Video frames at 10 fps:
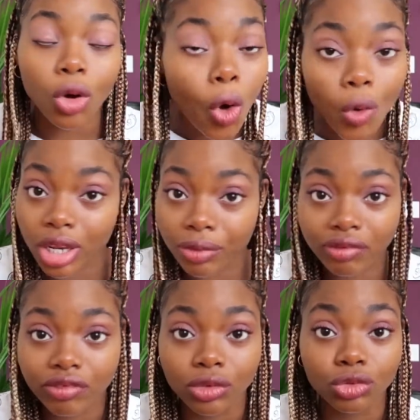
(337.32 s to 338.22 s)
Only
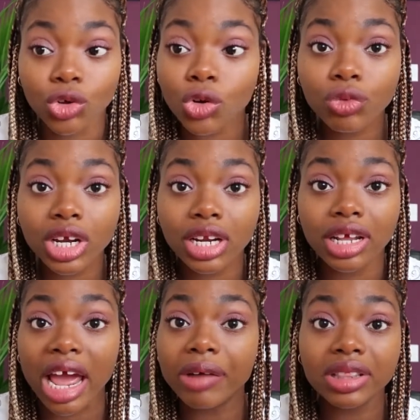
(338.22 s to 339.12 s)
review, no
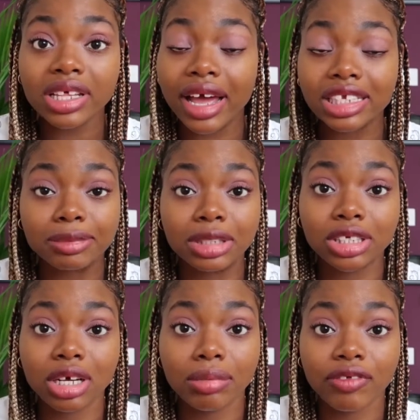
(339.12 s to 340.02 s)
reading. Everything has to be
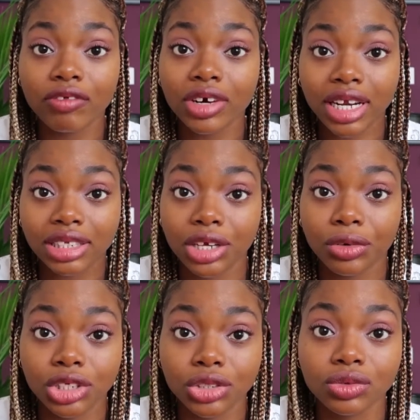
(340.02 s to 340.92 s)
done before that day
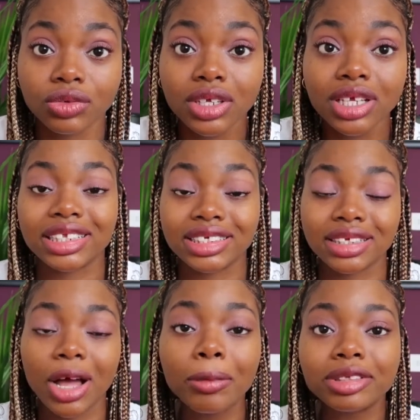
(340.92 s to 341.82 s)
or two. It's
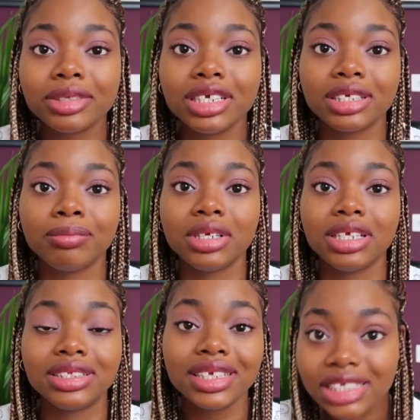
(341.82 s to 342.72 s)
helped me to
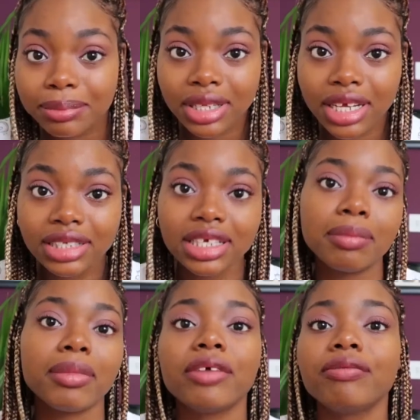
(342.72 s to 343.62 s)
be disciplined
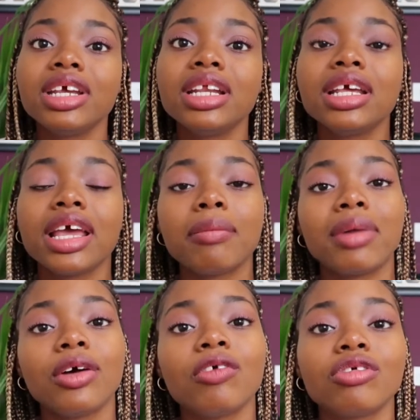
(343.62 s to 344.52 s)
in my reading and
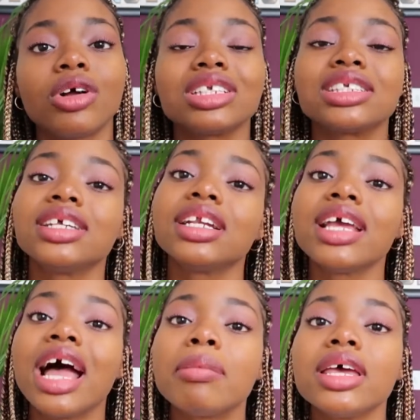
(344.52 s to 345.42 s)
my overall study
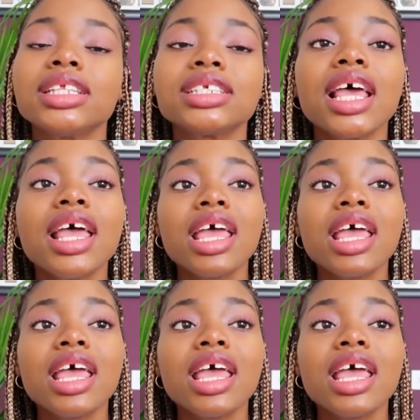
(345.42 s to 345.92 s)
habits.